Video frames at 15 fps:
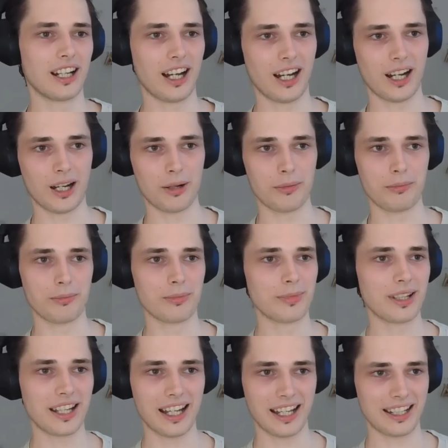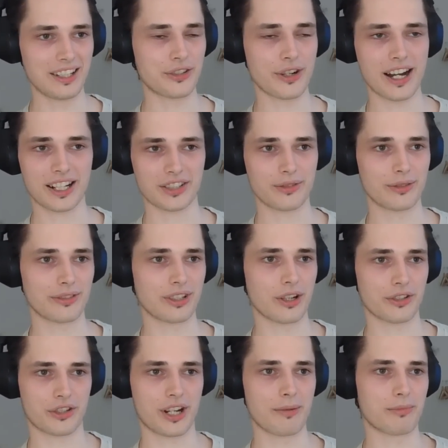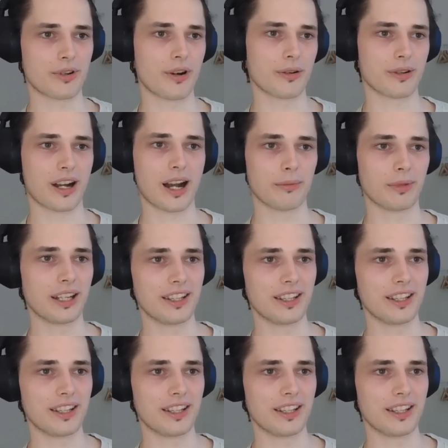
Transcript: and interacts with an on-chain program,